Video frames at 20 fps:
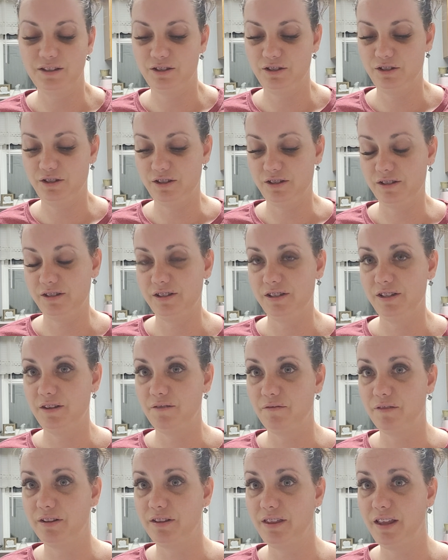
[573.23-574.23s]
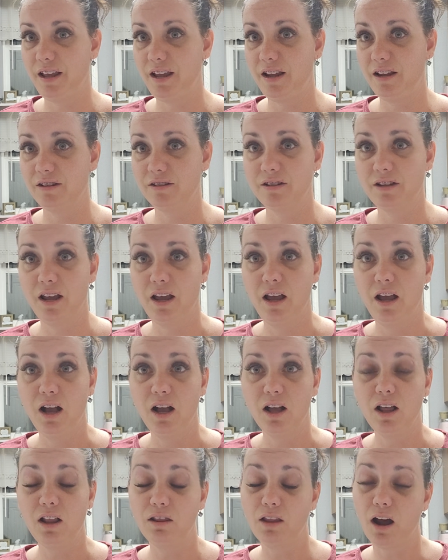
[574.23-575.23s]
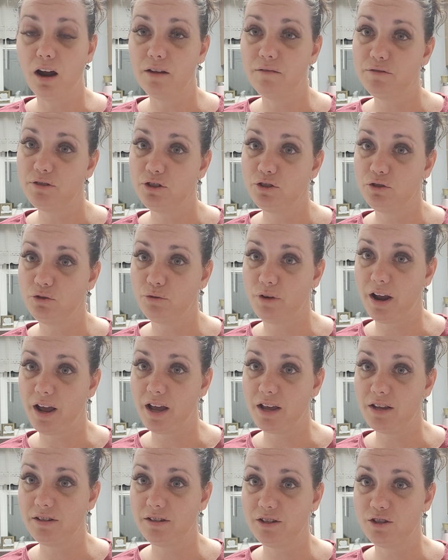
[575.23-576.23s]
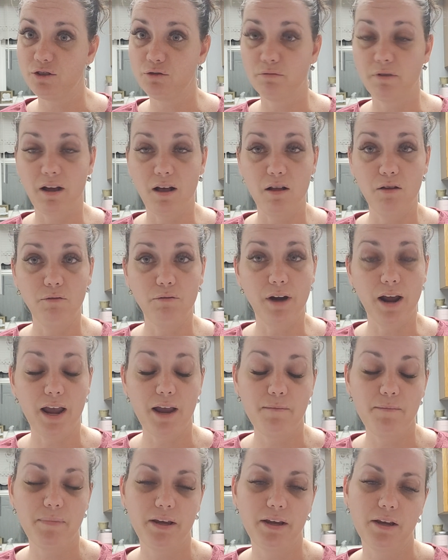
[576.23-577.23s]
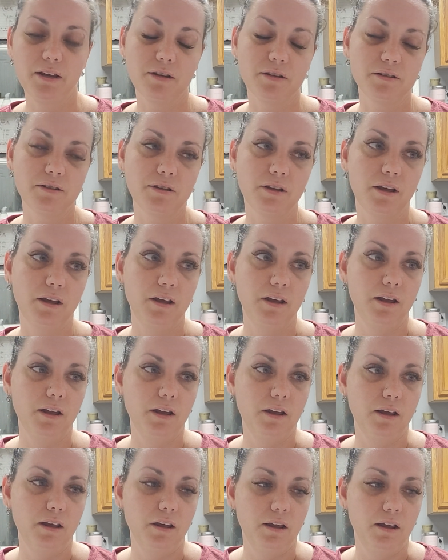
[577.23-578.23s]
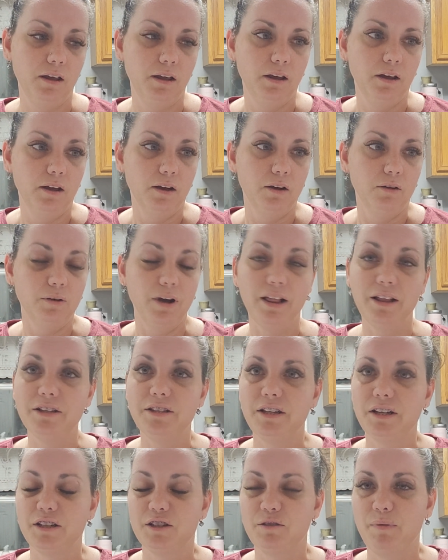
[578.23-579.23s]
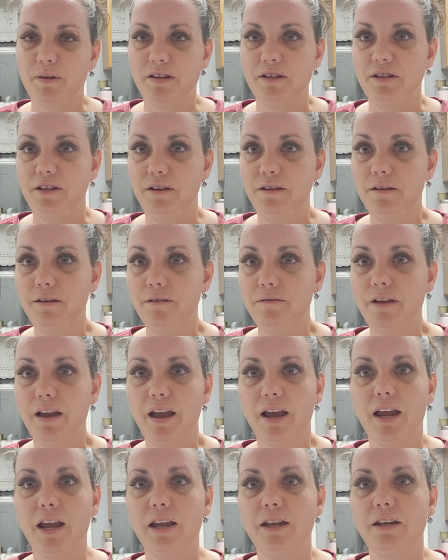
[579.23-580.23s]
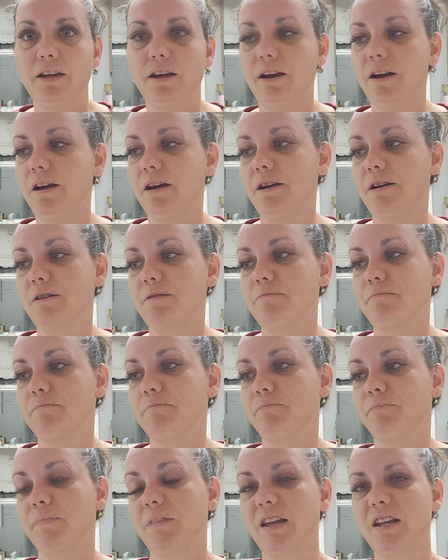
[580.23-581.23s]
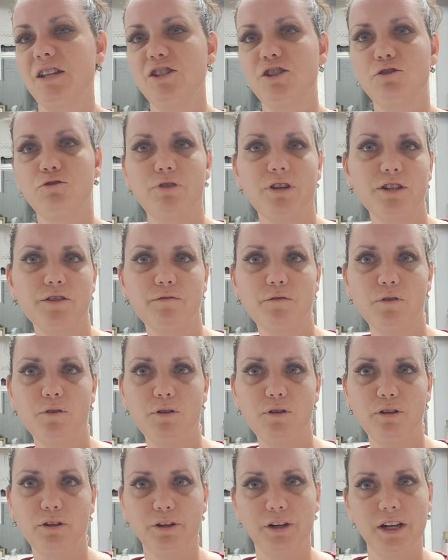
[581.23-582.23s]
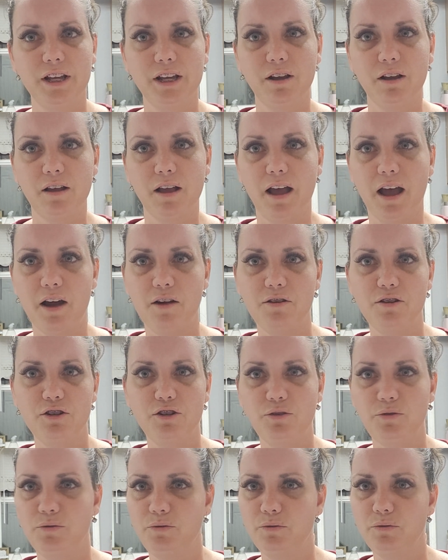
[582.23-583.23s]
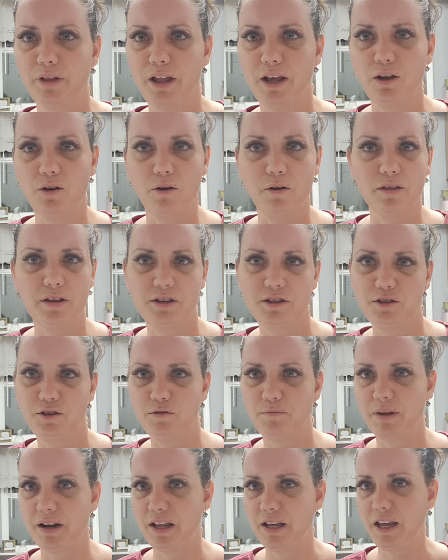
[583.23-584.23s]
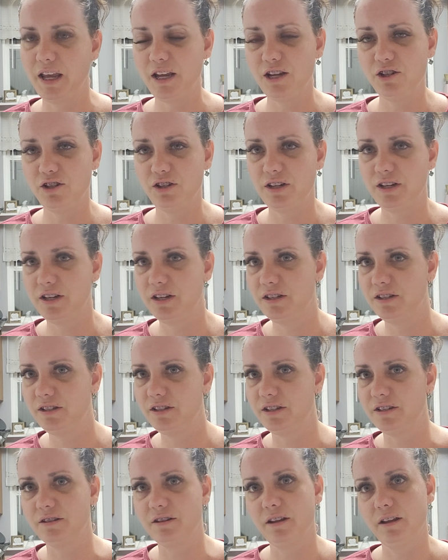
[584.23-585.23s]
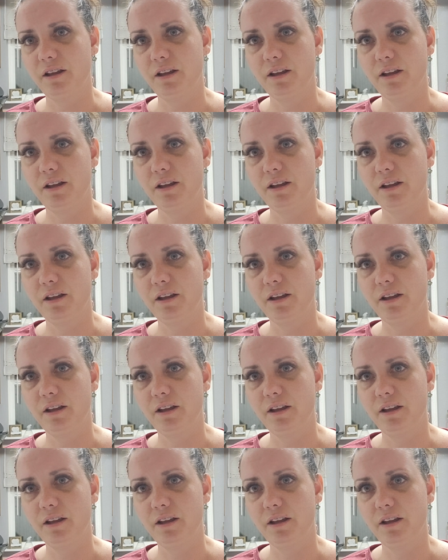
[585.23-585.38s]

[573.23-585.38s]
just different things, a lot of stress as well, right? Because, well, it's expensive and it's stressful learning how to do like all these new medications, and